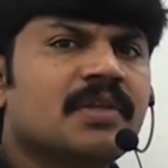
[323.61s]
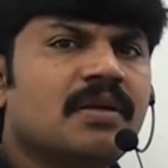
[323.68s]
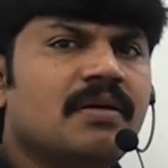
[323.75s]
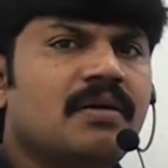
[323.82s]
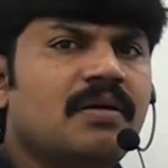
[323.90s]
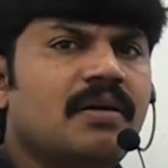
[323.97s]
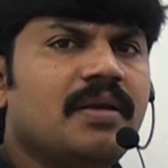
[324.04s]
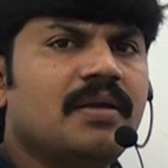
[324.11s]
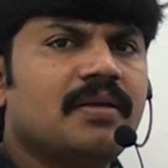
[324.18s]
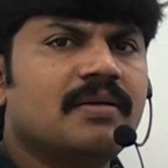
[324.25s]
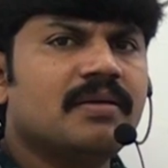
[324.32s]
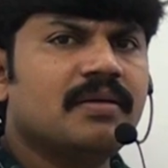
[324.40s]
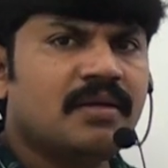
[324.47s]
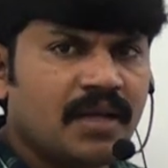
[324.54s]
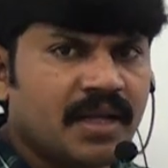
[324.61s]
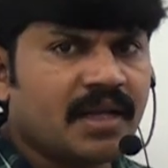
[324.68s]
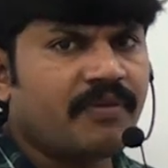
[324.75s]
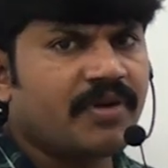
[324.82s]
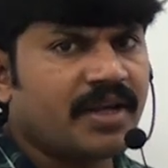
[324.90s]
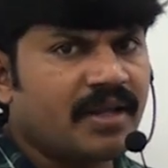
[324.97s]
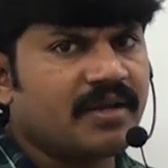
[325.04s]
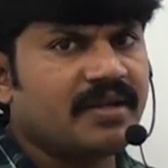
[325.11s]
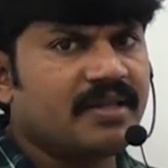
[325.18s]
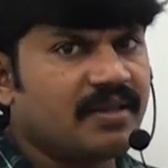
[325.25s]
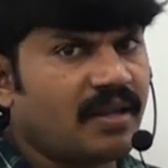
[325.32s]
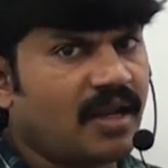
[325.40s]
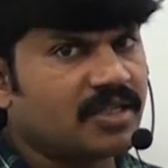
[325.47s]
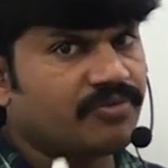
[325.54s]
Hey, I covered already in
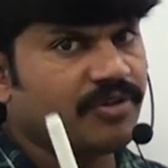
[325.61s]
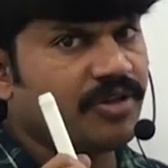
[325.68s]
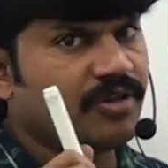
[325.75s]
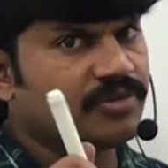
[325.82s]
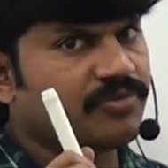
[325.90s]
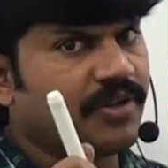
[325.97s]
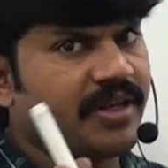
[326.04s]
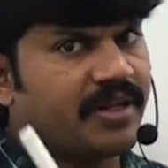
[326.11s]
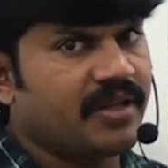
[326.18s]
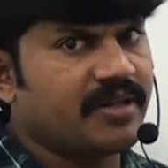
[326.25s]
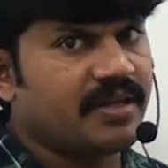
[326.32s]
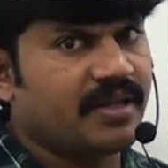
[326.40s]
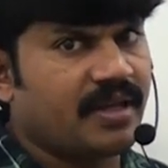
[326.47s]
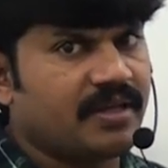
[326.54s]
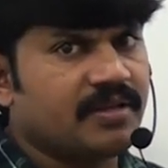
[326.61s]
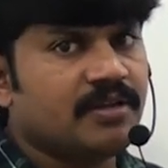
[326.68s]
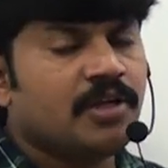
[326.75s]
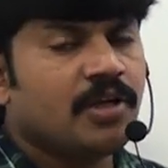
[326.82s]
the last videos very clearly.